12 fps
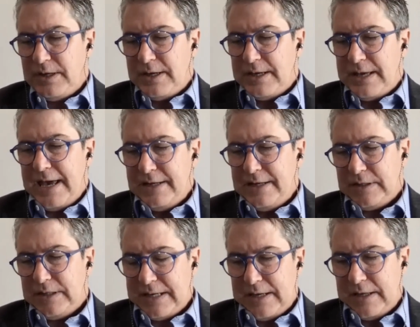And
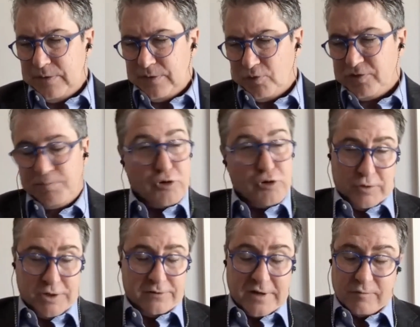there was a book
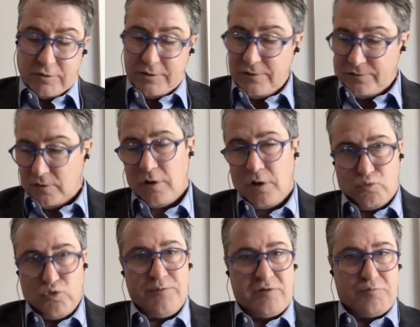written several years ago called
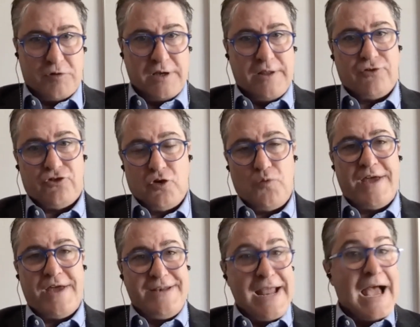Rumspringa that showed
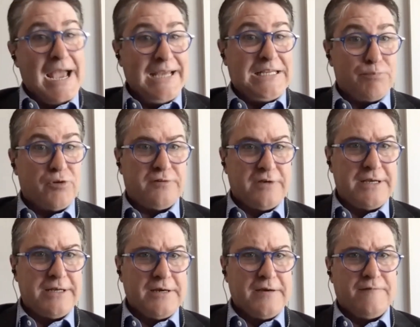that 90%
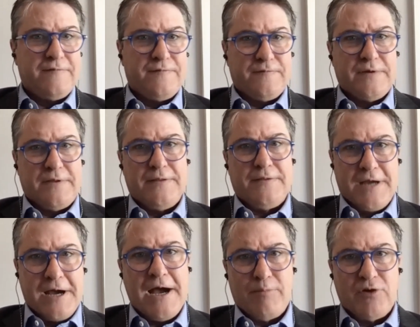of the
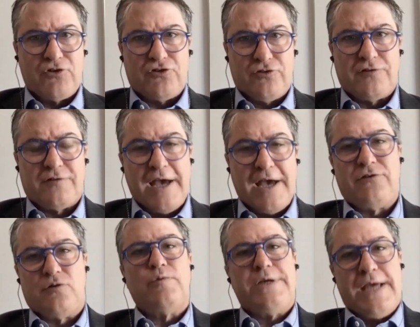Amish decide to
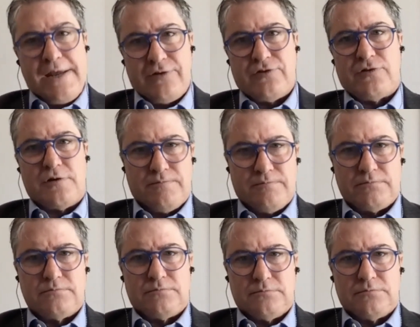re-enter
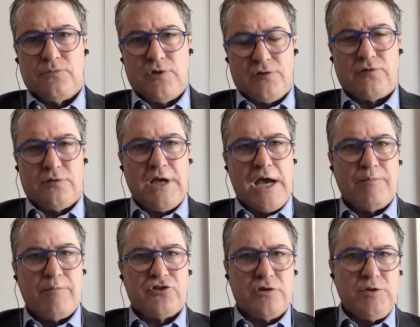the
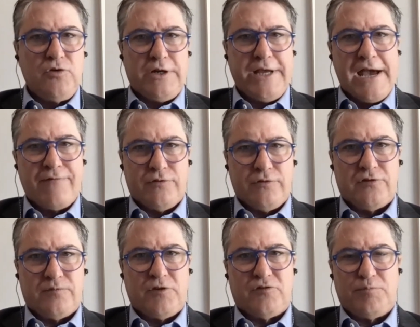Amish community after this
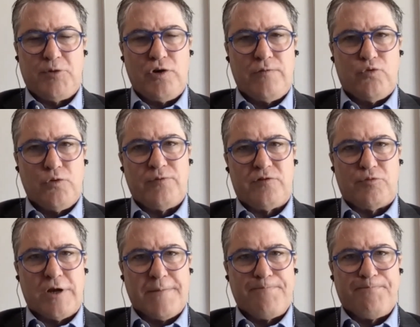period of
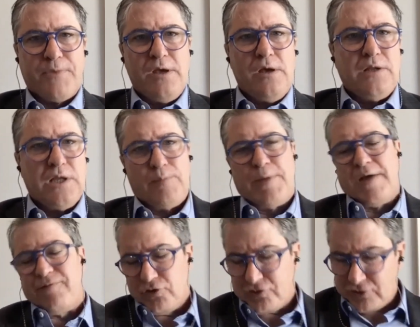Rumspringa. Now, in my
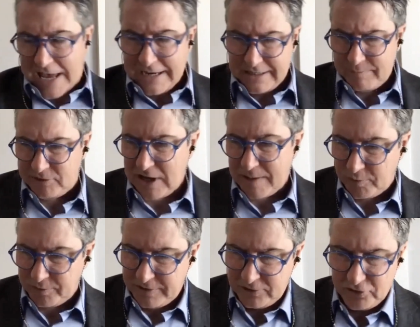first academic job, I
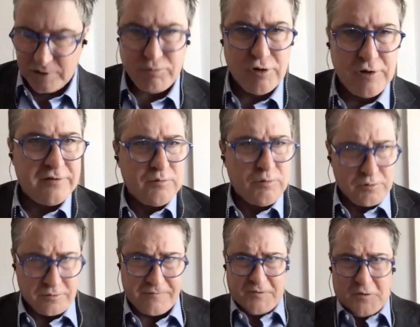was teaching at Princeton, which
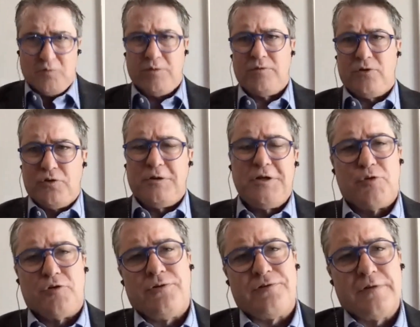was filled with good liberals.